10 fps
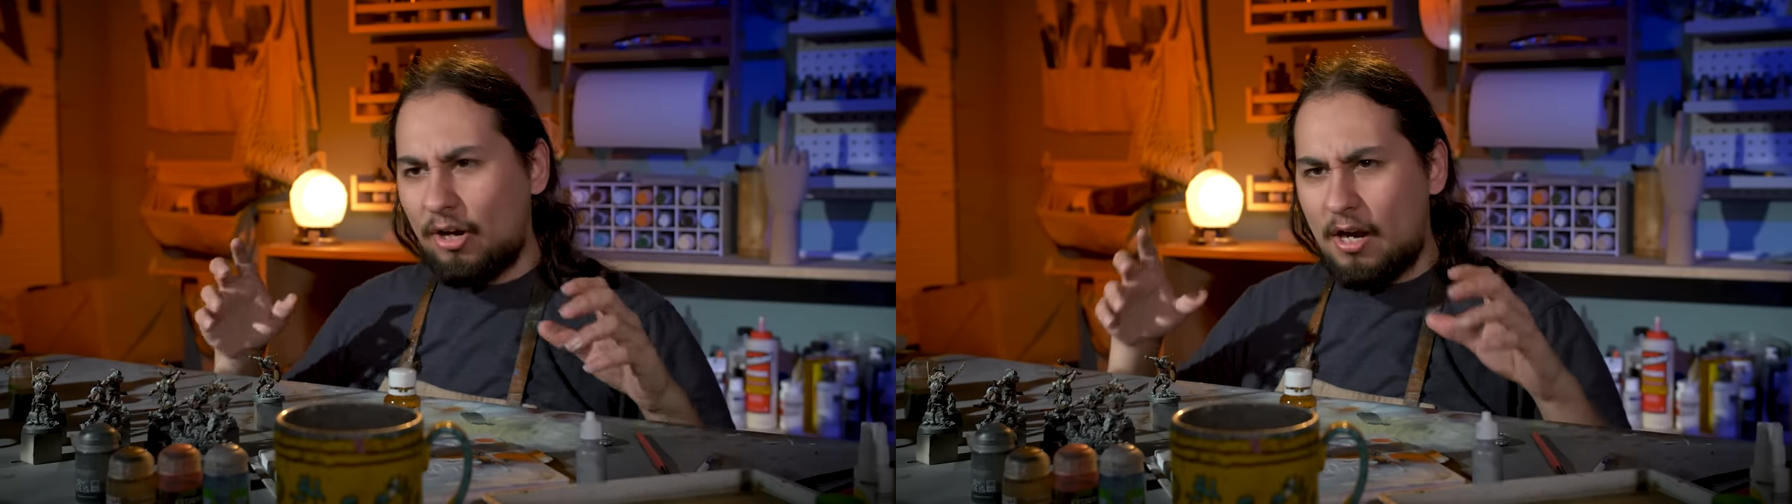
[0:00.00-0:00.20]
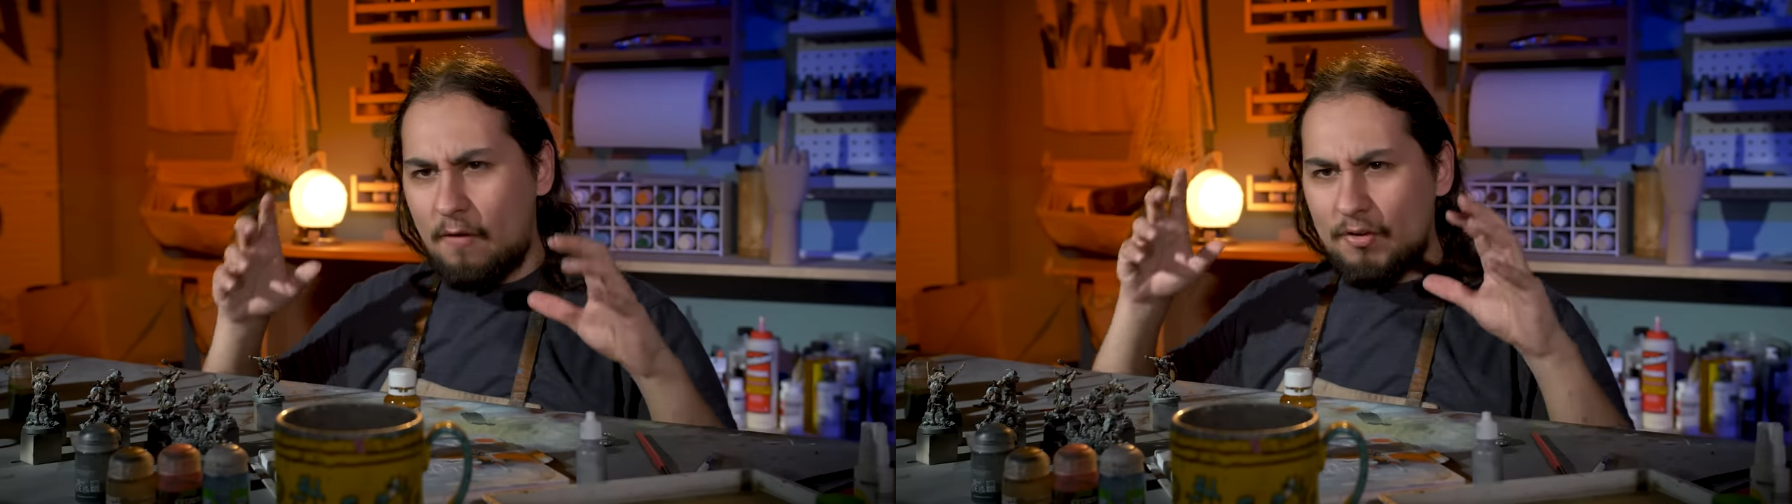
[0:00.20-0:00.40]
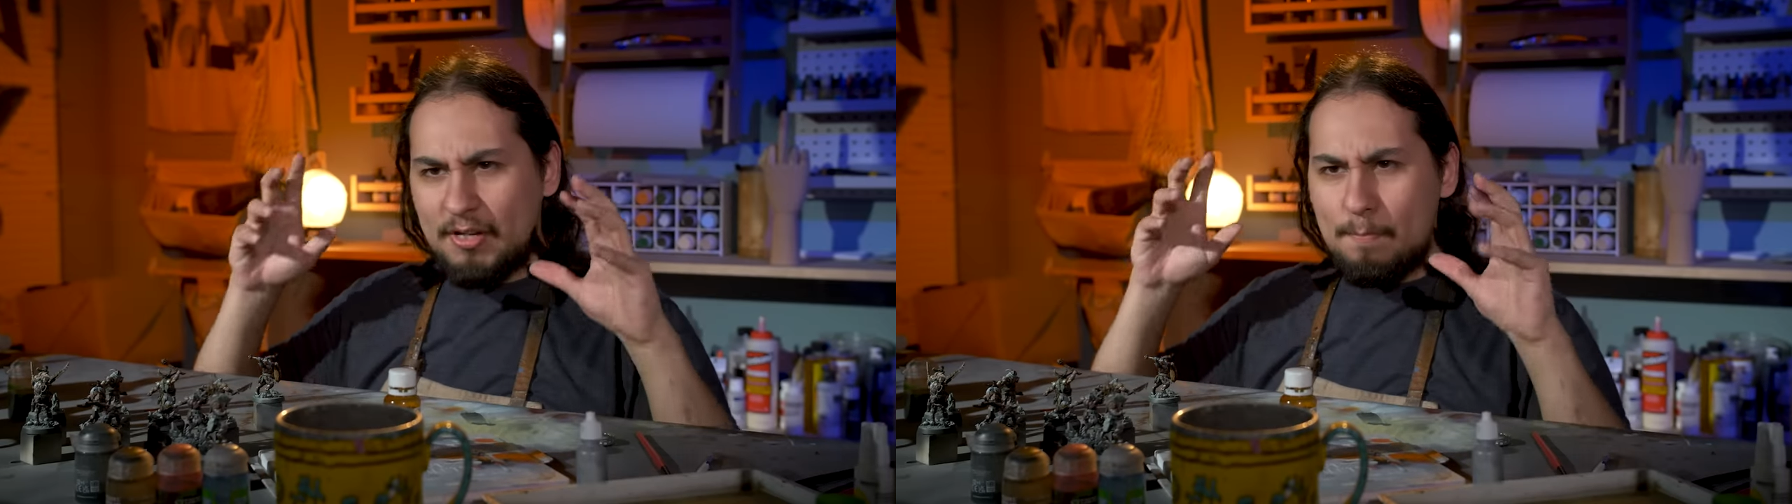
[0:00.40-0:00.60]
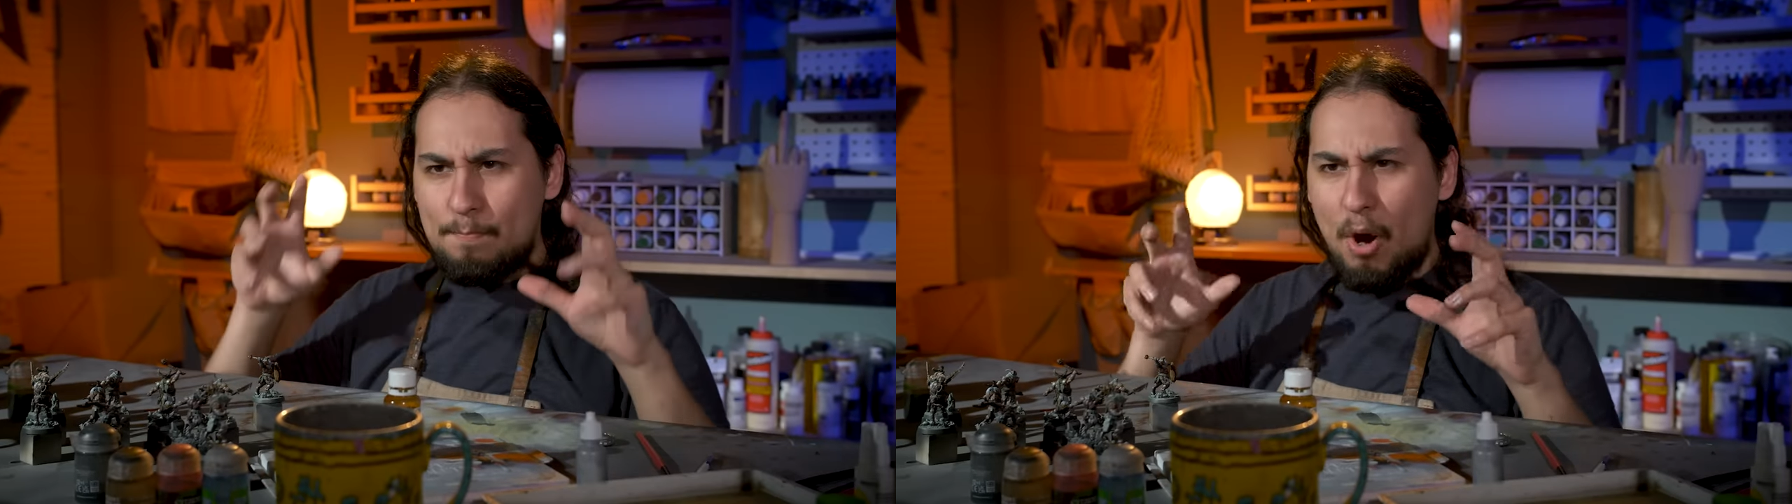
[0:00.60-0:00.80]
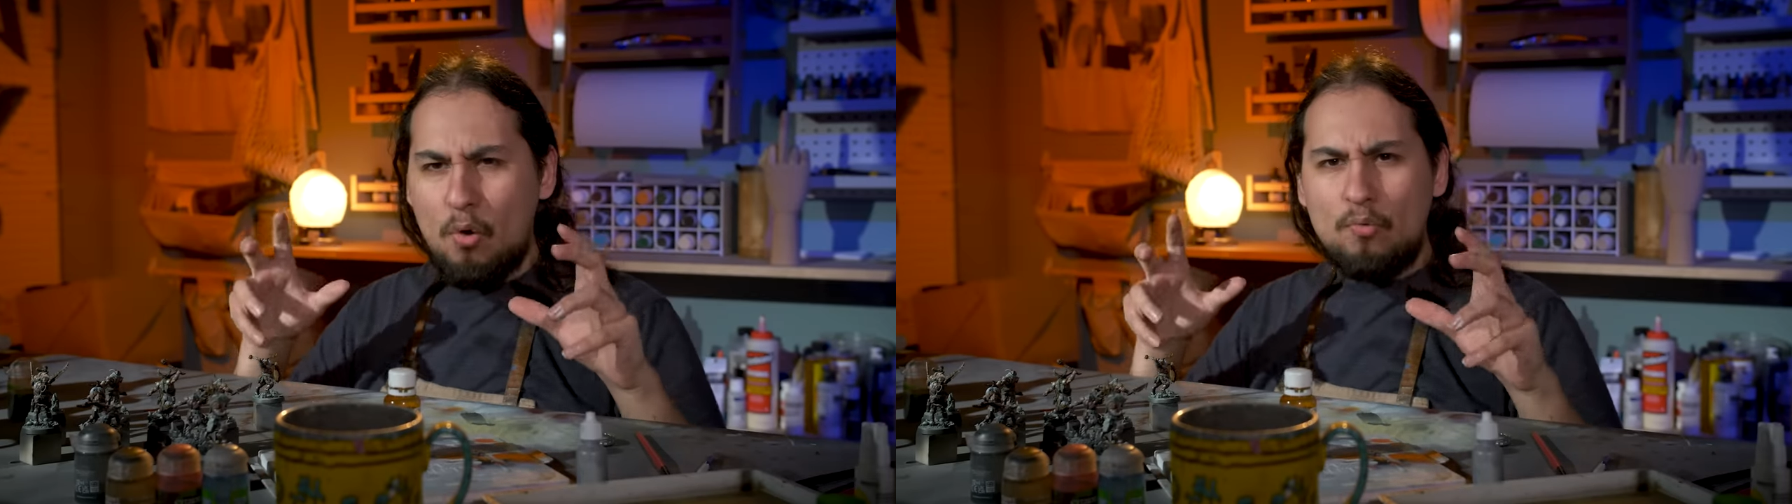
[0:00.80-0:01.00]
are covered in
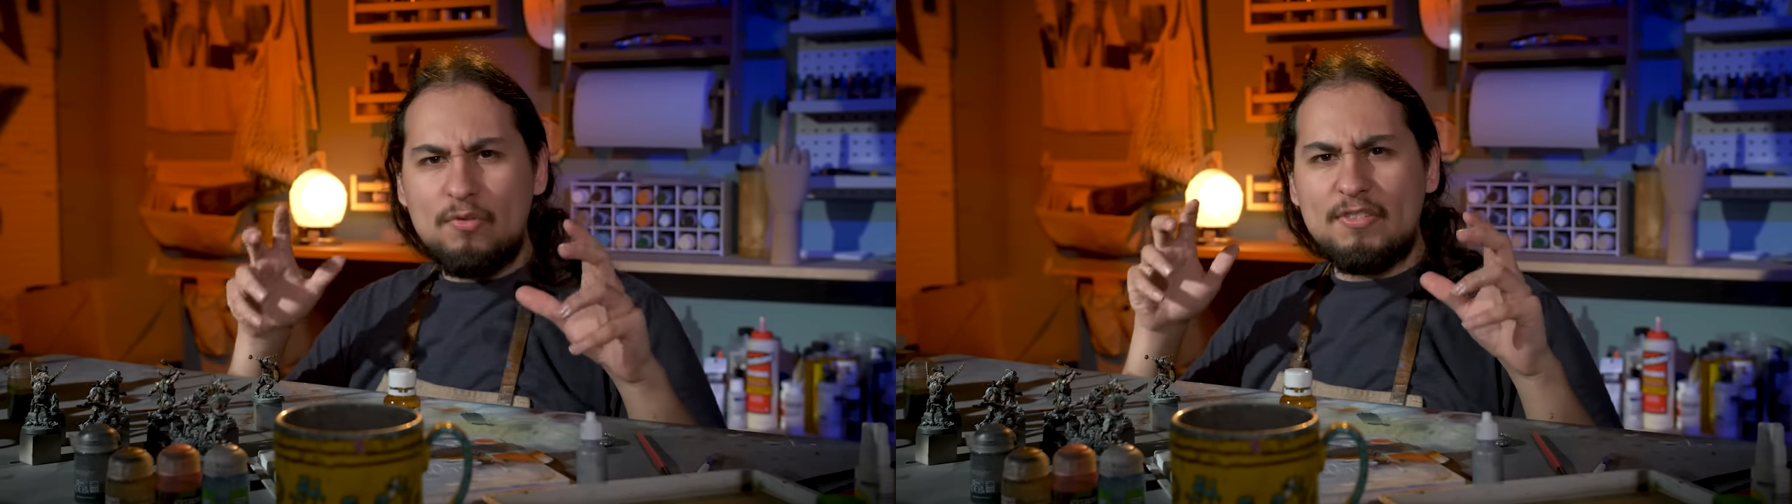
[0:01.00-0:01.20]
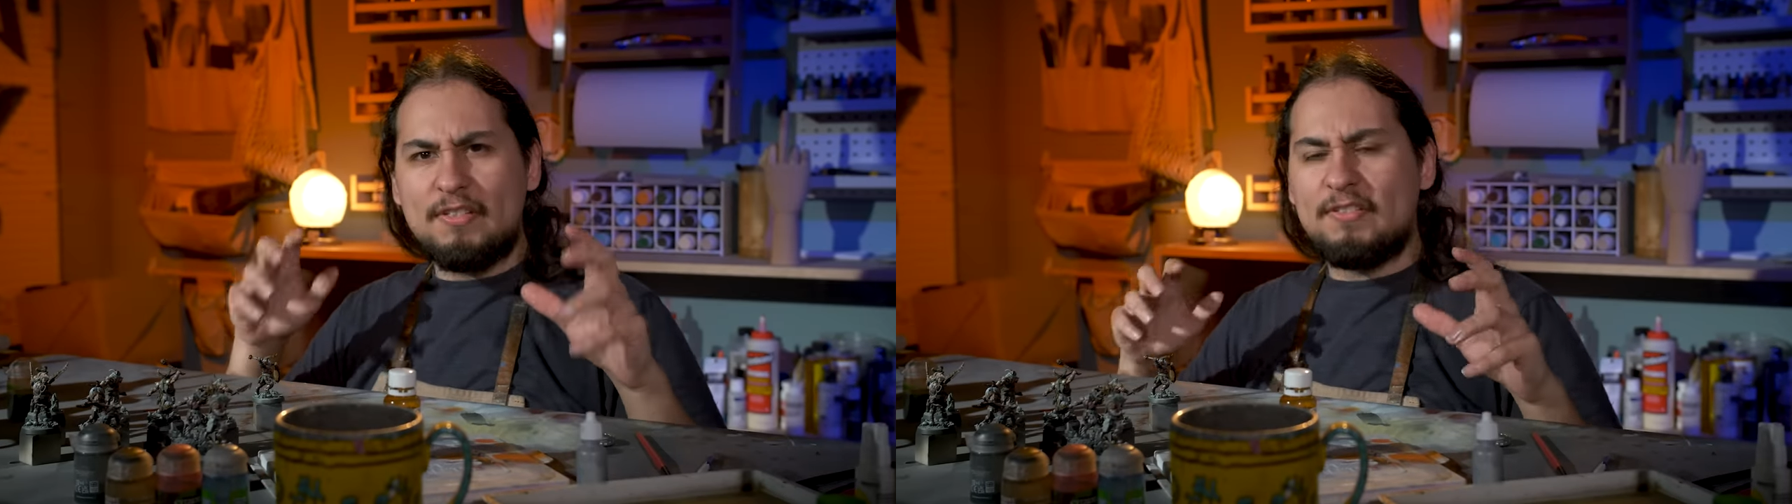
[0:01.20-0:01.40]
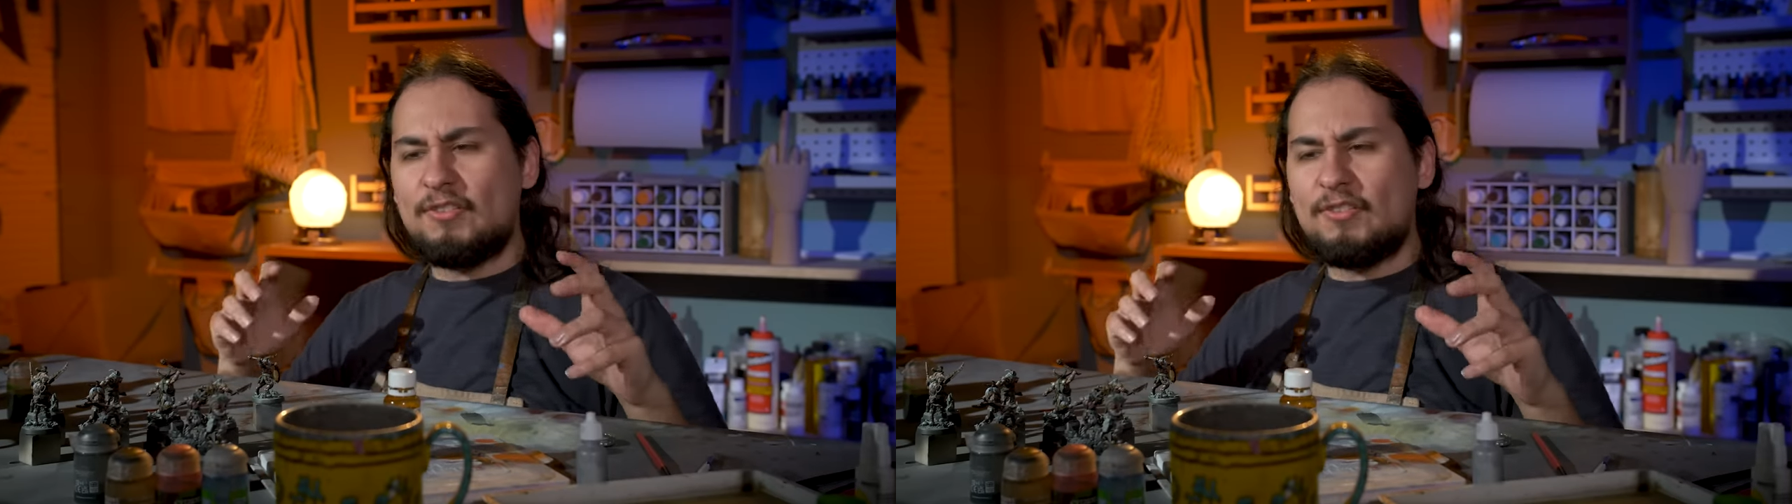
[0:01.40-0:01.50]
bones and